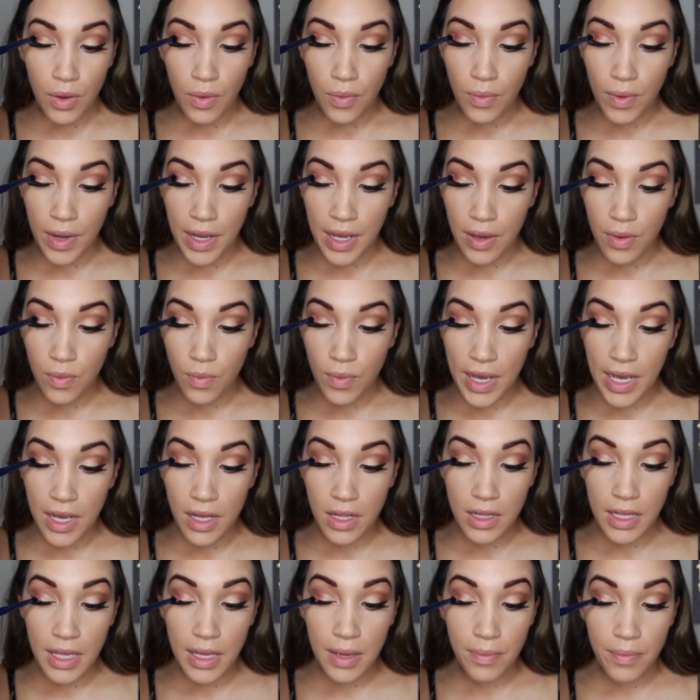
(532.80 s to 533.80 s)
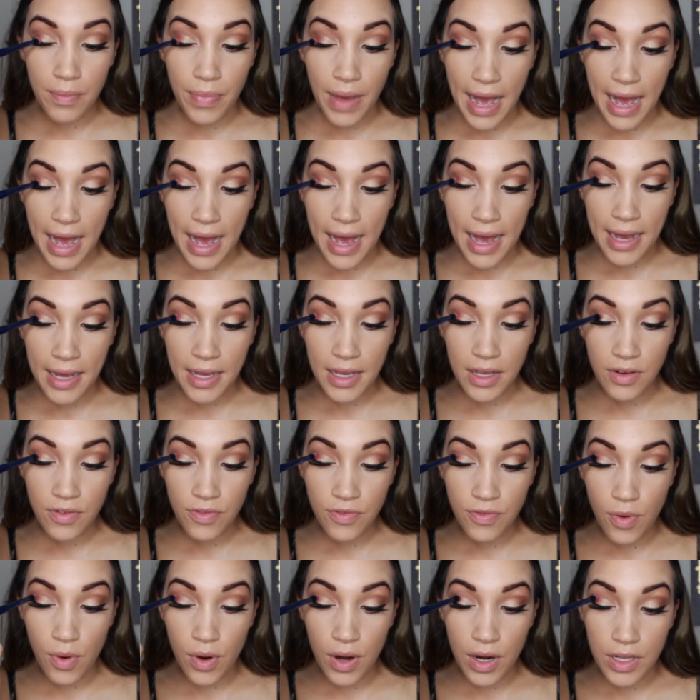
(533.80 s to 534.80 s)
Wiggle it back and
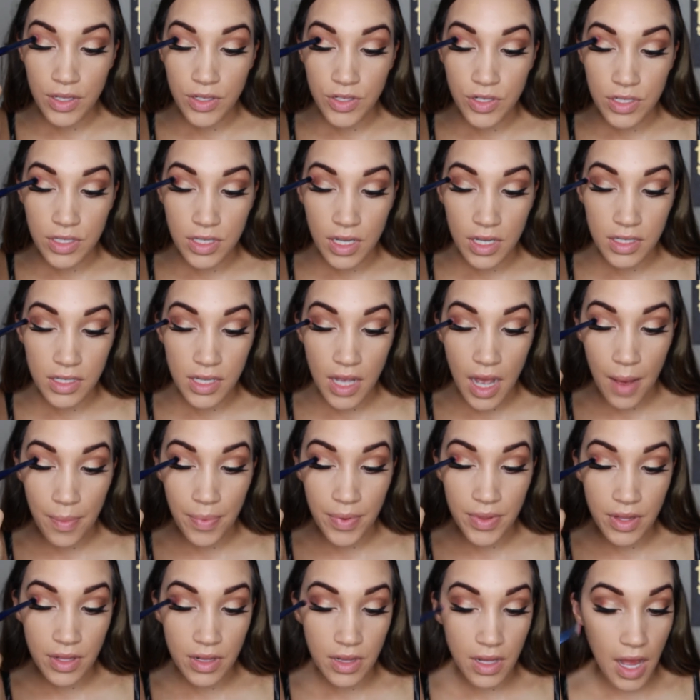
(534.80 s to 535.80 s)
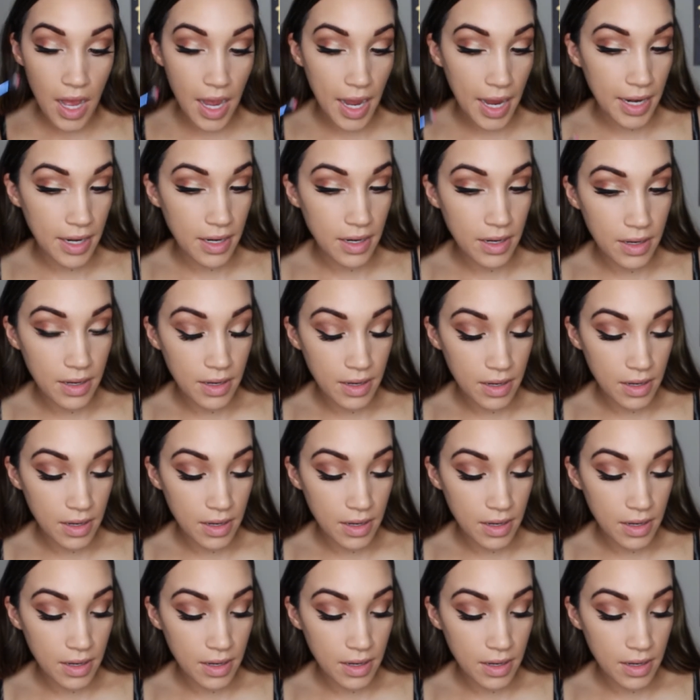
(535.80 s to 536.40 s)
forth just on top of the line.